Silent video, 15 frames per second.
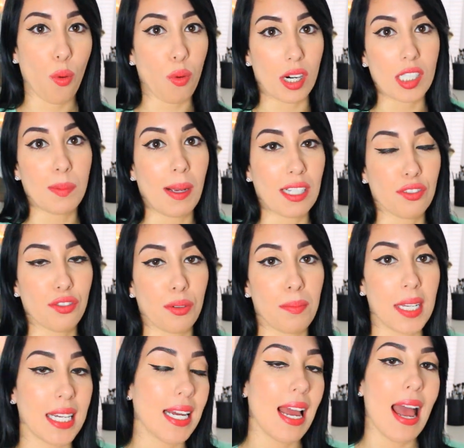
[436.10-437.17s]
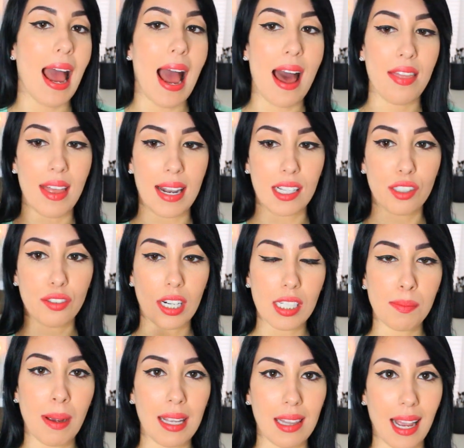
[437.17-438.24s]
works best for me. And then as far
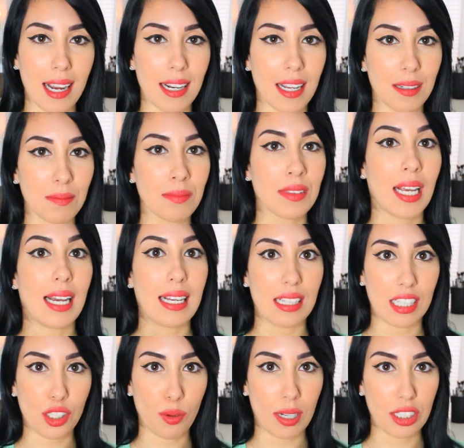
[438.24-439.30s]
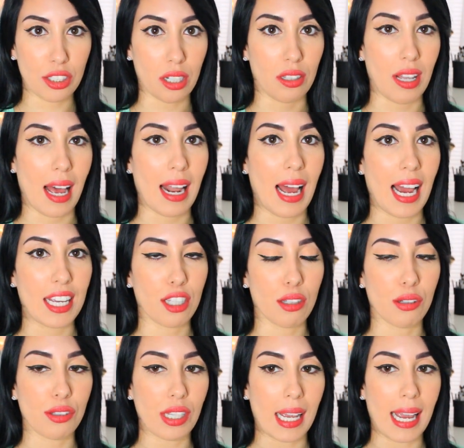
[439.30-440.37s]
as my lighting, I get this question a lot. I
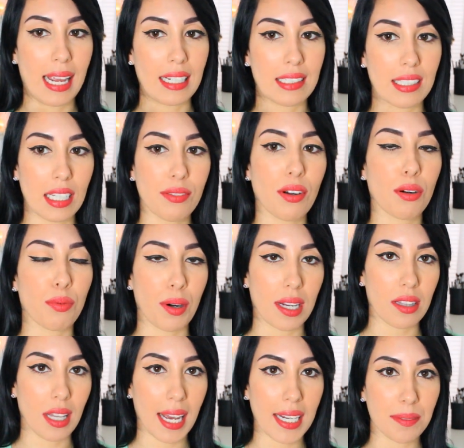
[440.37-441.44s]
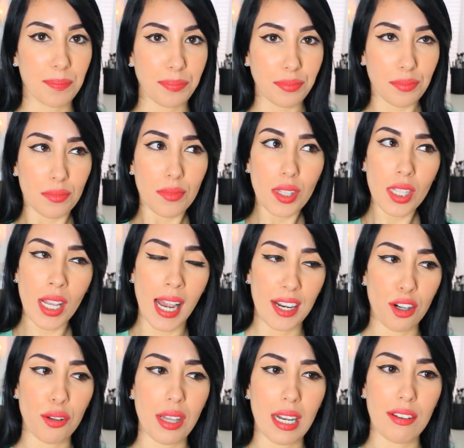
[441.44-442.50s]
use a Diva ring light
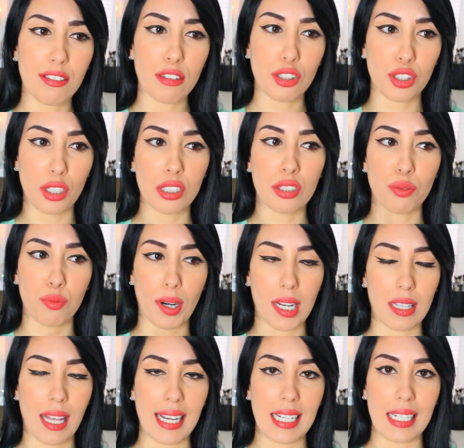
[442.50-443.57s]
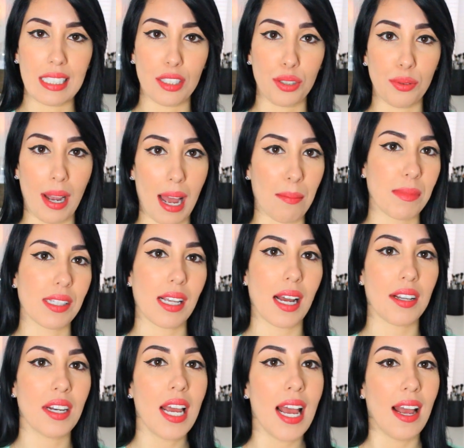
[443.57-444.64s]
I know that if you search ring light into
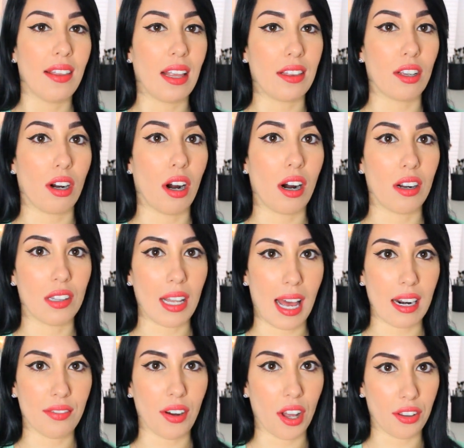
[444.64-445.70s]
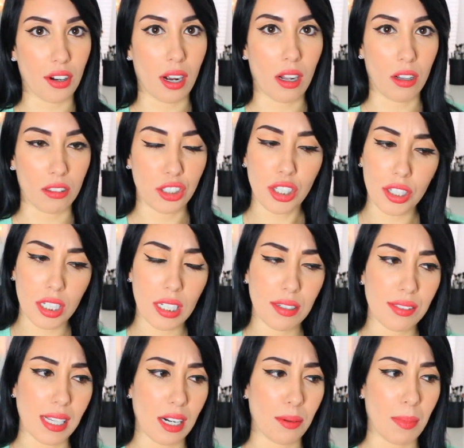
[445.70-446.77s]
Amazon, that there are a lot of other
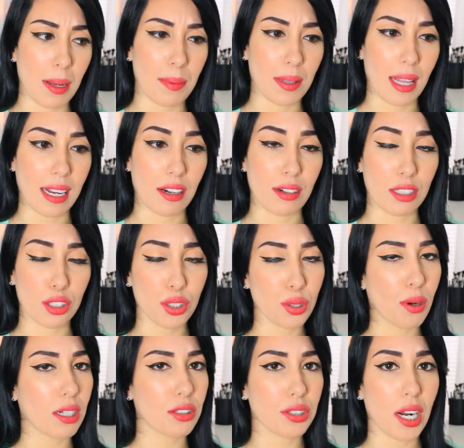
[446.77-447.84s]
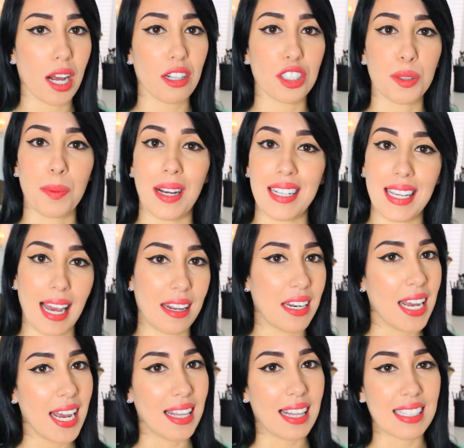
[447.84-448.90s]
alternatives that are maybe like around $200, but
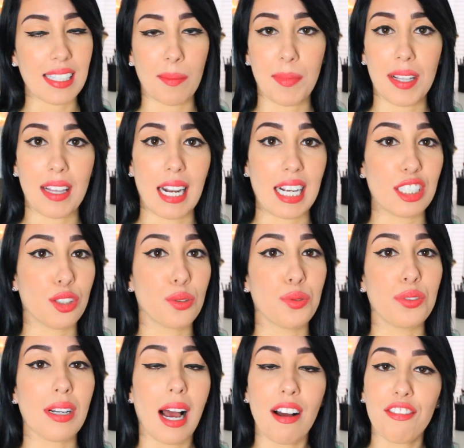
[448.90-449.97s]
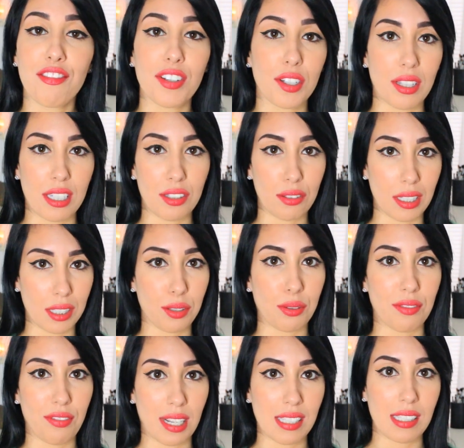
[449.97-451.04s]
again, that's something that I do not feel that you need
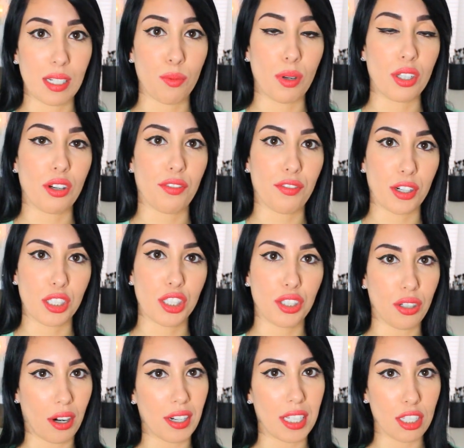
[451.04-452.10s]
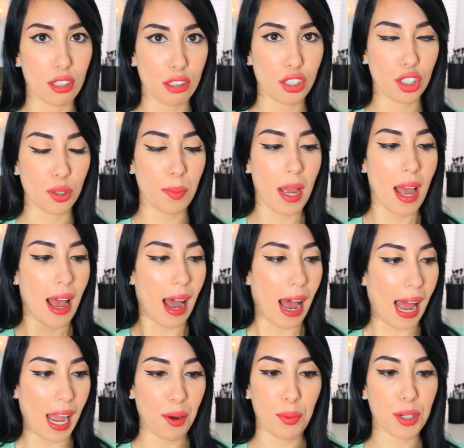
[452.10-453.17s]
to invest in when you're first starting YouTube.
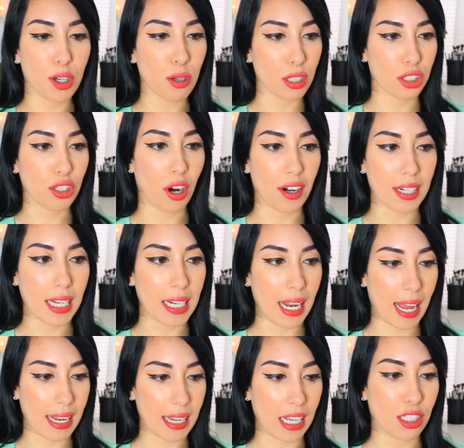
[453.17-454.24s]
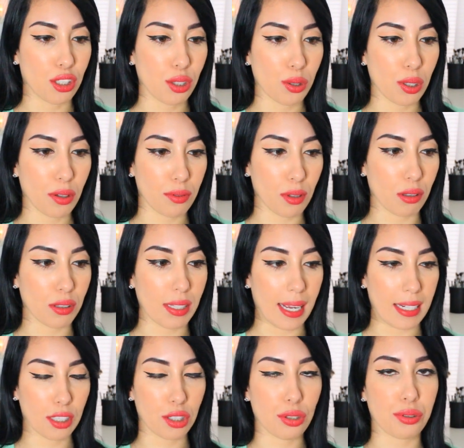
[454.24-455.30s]
I would go to Target and get two of those
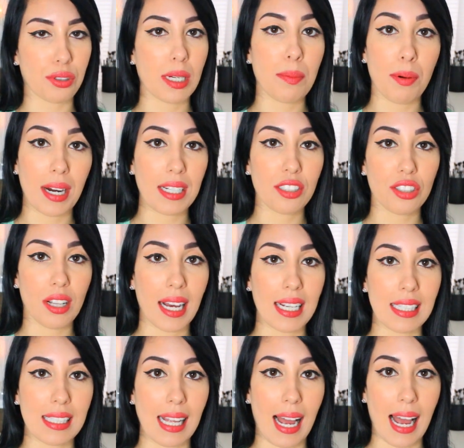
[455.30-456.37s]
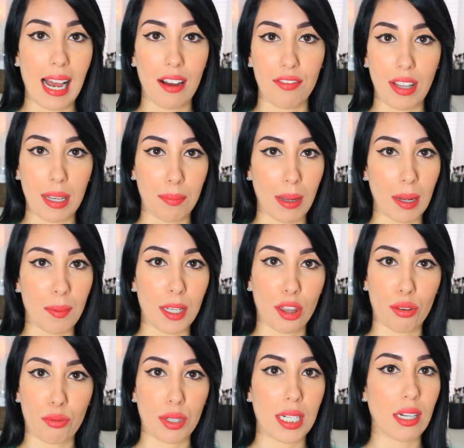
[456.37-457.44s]
like tree branch lights that have like maybe
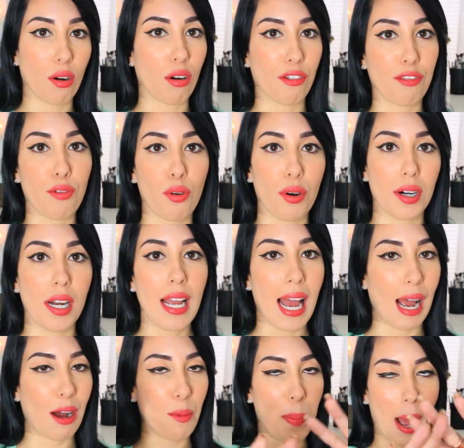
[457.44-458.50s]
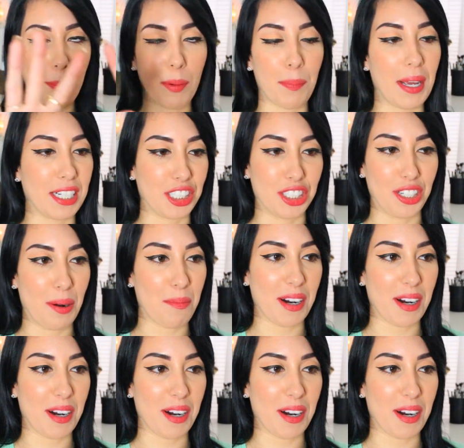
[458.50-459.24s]
three or four. I'll pop a picture